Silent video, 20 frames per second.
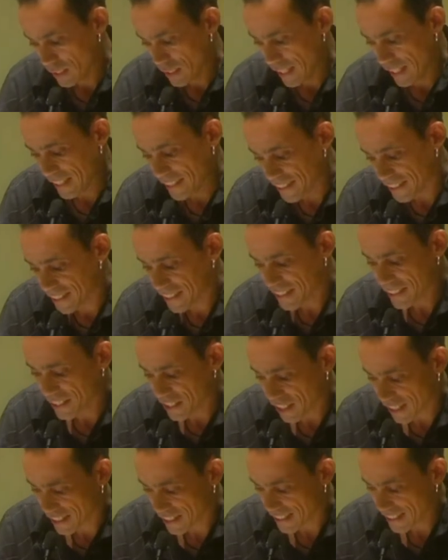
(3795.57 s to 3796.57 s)
and see
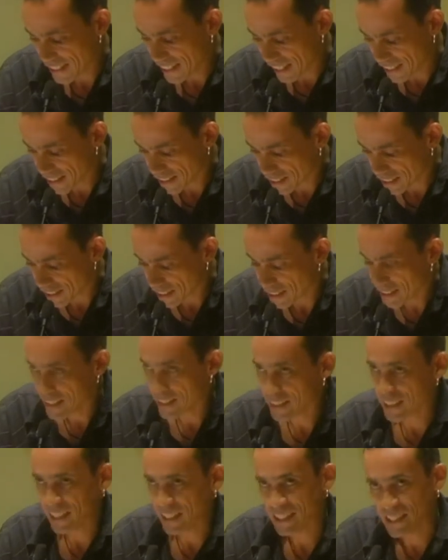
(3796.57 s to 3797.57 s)
just another
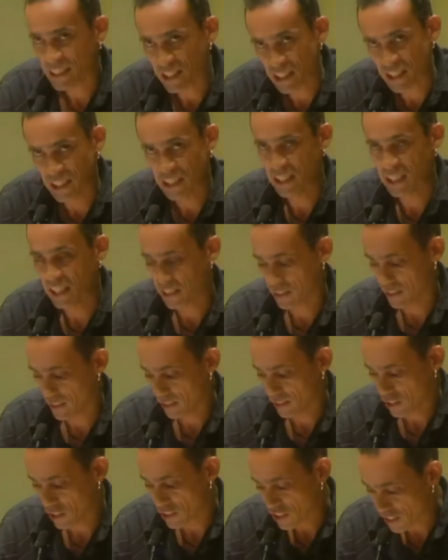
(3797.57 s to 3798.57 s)
killing and
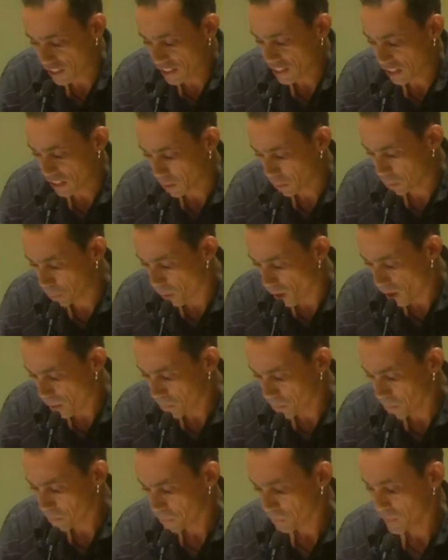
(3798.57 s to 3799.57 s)
just another
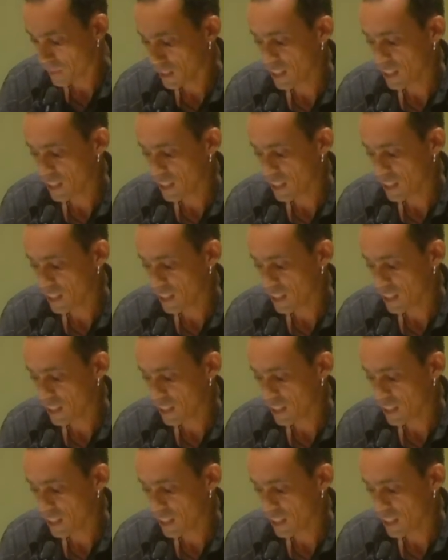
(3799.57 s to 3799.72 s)
bomb